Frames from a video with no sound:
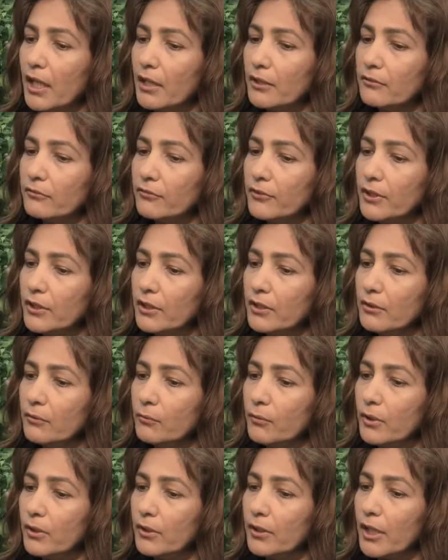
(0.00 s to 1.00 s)
And
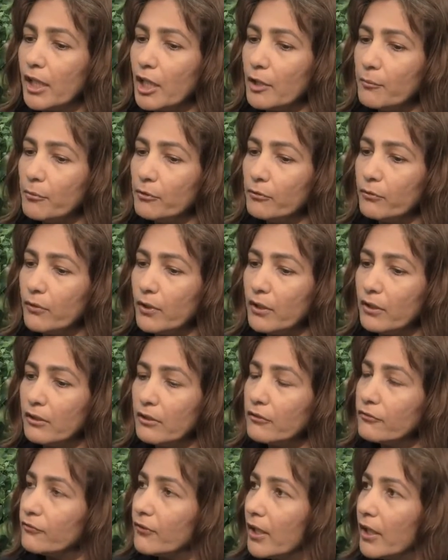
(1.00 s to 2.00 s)
we were able to
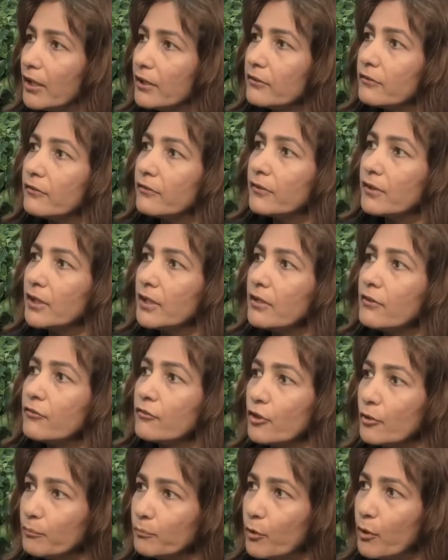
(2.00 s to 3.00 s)
identify 3
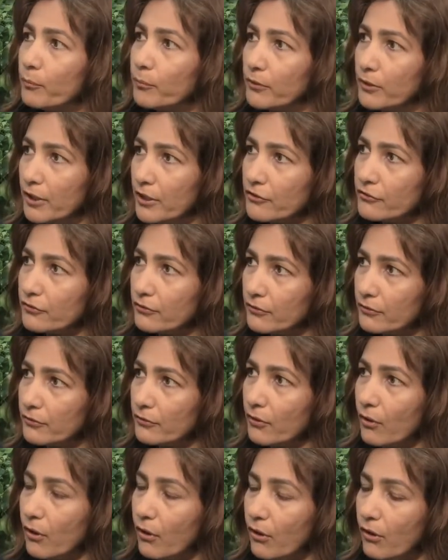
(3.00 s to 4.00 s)

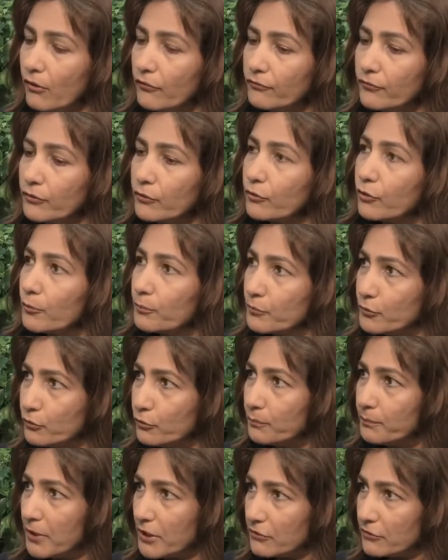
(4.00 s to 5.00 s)
subpopulations of group
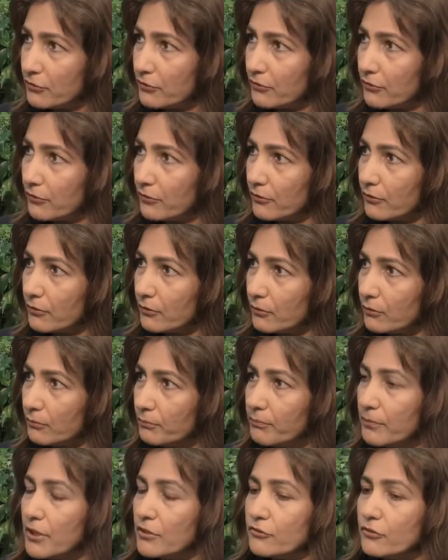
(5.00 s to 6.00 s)
2 patients.
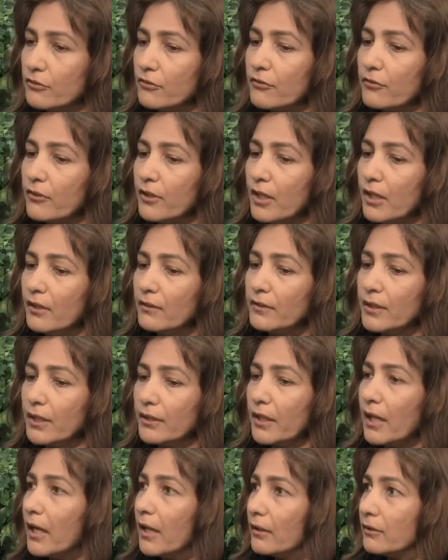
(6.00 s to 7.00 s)
Patients
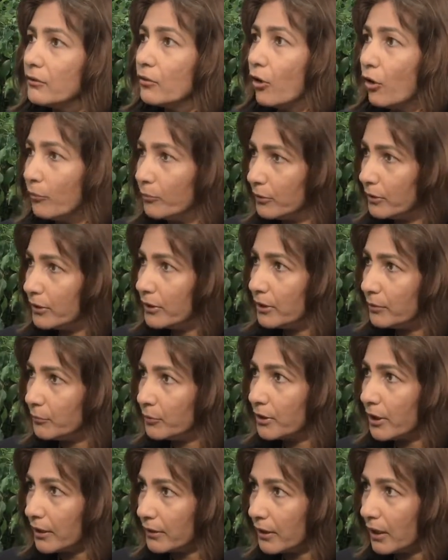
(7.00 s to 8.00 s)
that had normal
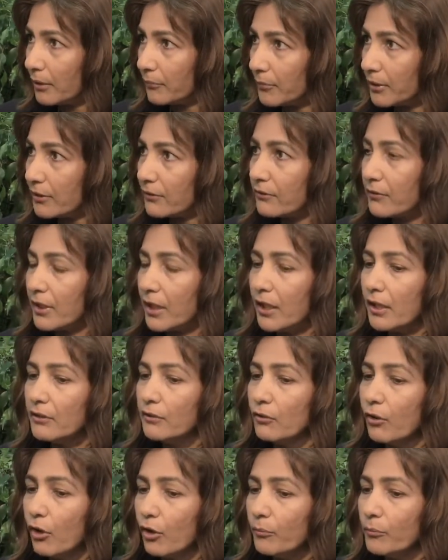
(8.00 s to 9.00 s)
hemodynamics
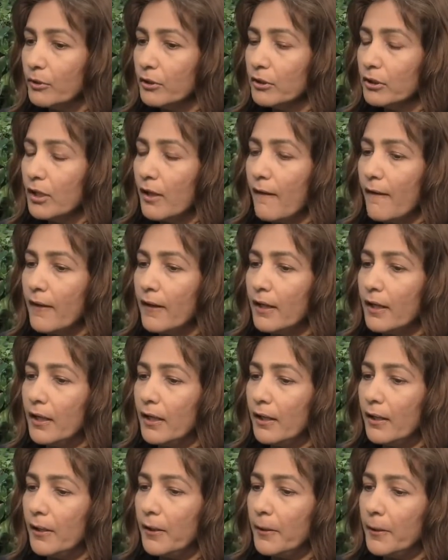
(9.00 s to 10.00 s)
and normal
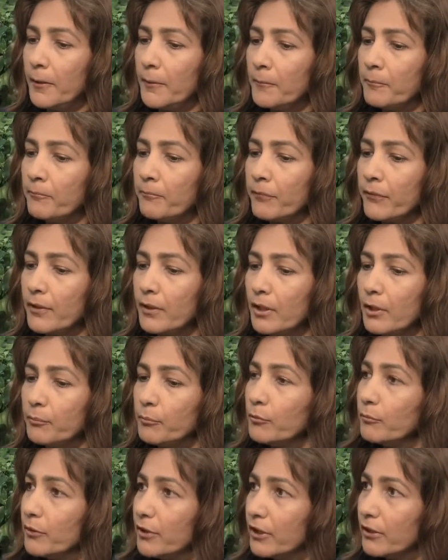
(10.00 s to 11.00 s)

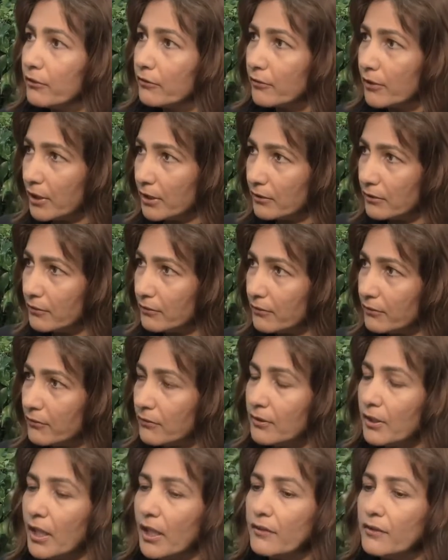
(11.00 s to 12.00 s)
pulmonary
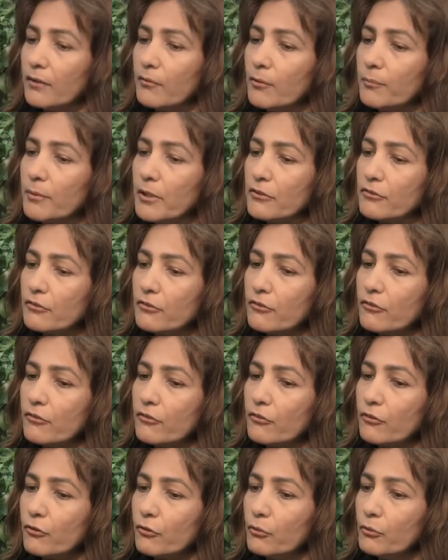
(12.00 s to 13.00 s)
gradients, and there were
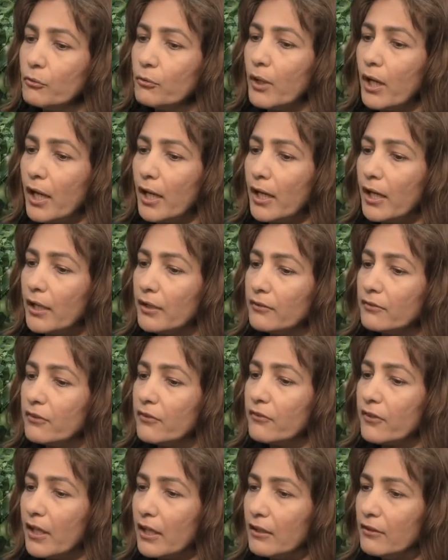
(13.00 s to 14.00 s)
patients who had
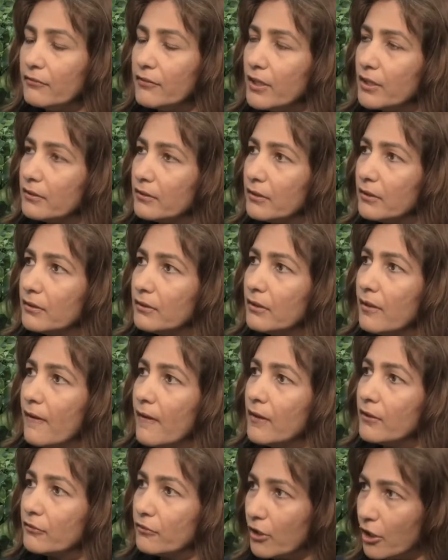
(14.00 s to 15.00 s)
just elevated
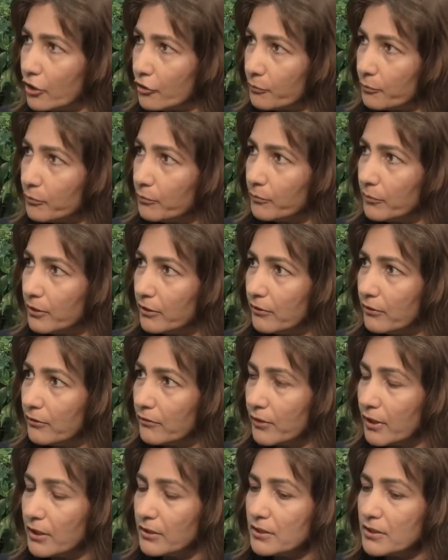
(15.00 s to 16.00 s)

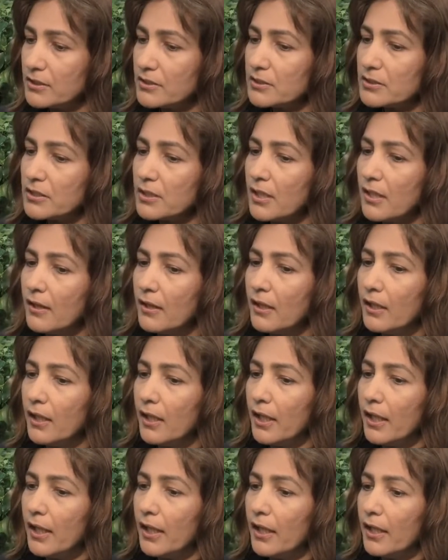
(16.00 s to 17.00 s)
transpulmonary gradient
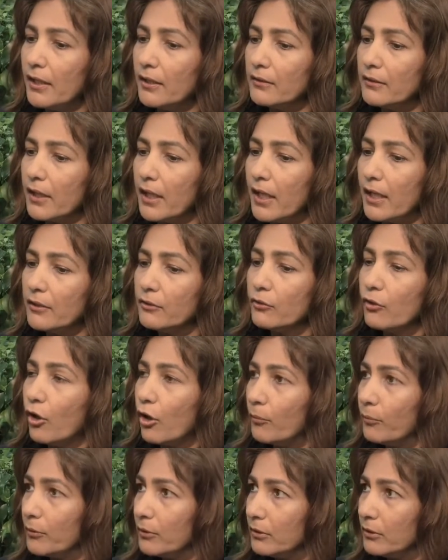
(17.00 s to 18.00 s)
and had
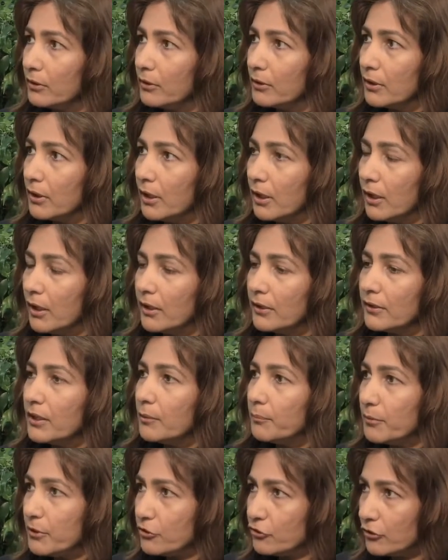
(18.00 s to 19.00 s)
normal
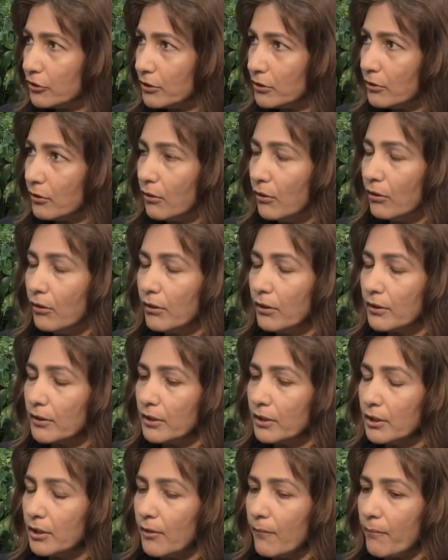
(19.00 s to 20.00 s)
DPG
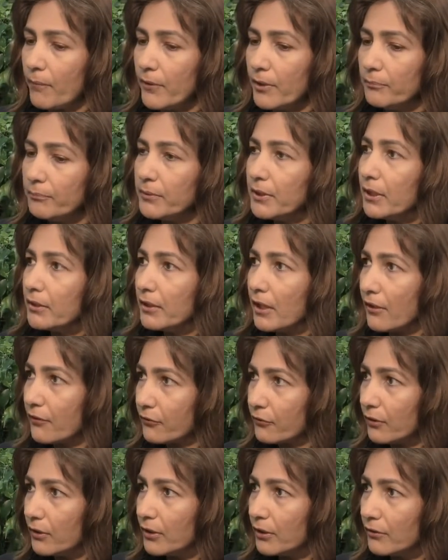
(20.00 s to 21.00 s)
or the PA
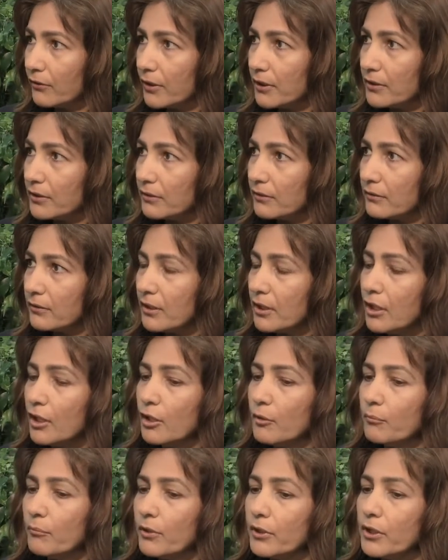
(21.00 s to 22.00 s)
diastolic gradient.
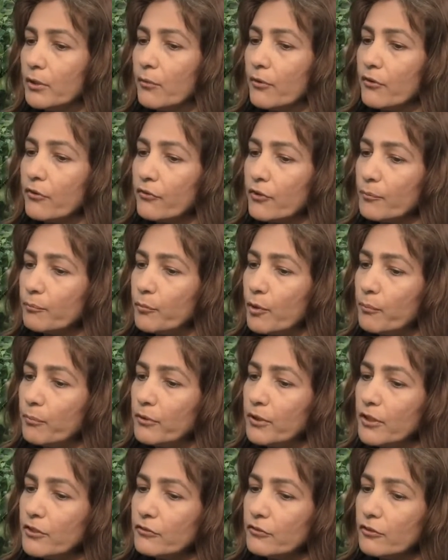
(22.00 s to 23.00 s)
But there was a
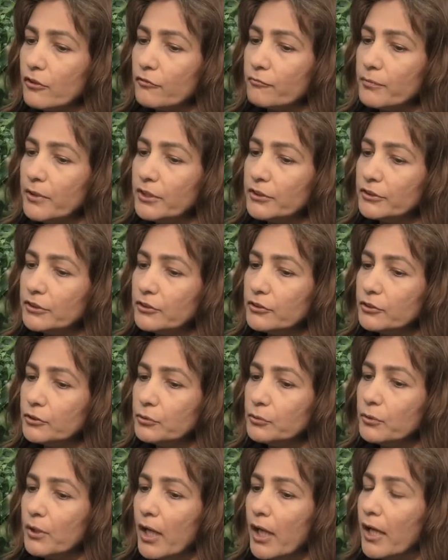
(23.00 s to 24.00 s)
subpopulation of
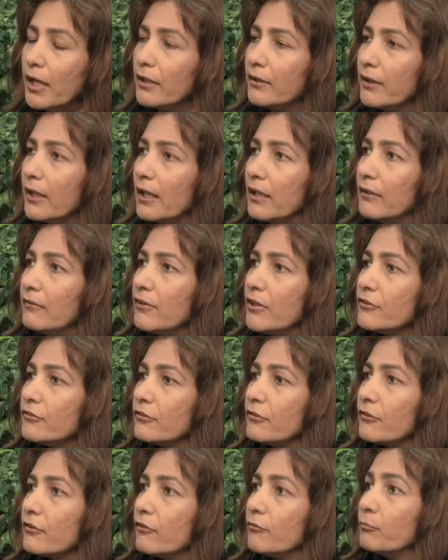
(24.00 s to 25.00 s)
patients who had
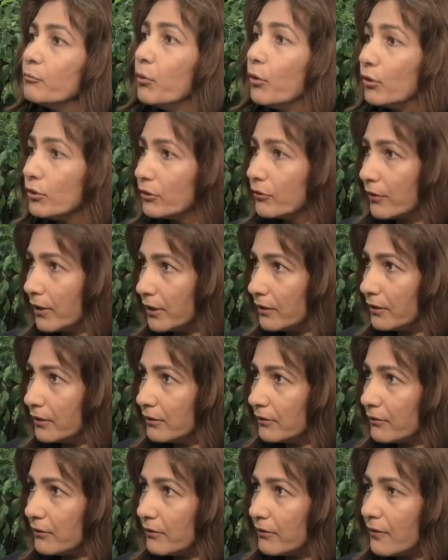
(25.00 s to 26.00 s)
elevations of both
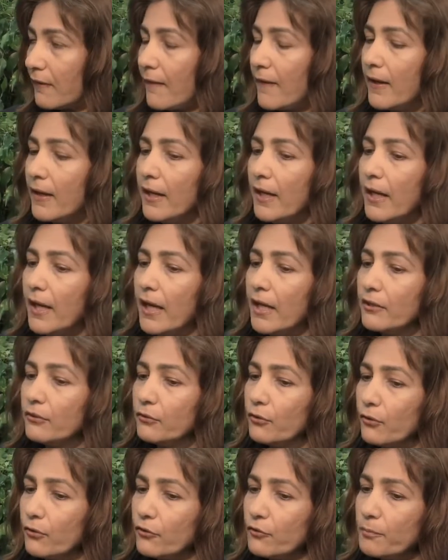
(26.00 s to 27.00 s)
gradients.
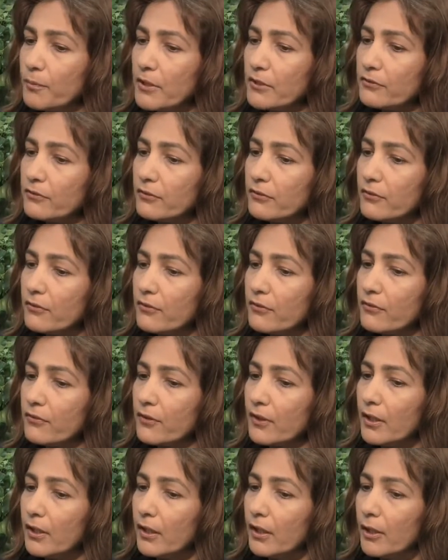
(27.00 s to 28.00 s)
And those
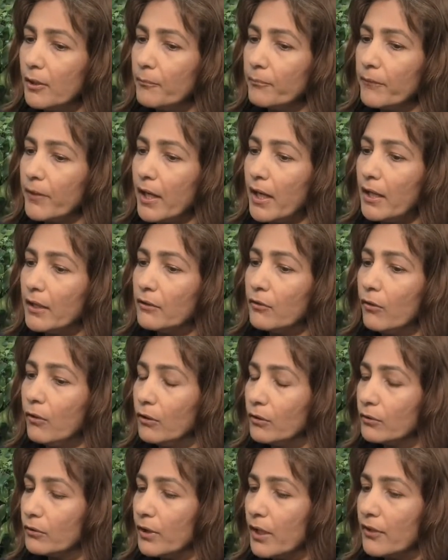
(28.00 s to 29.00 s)
patients
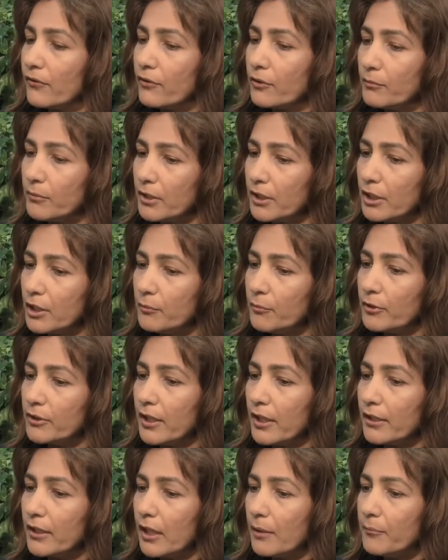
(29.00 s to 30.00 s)
although had similar
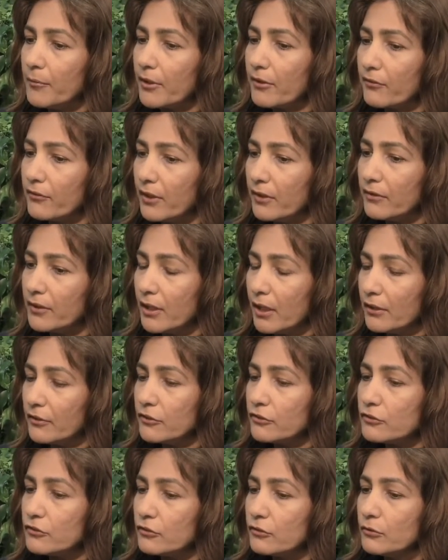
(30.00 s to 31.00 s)
hemodynamics than the
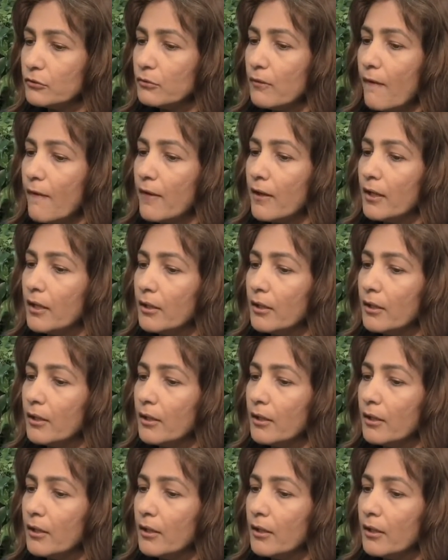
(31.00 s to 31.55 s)
other two,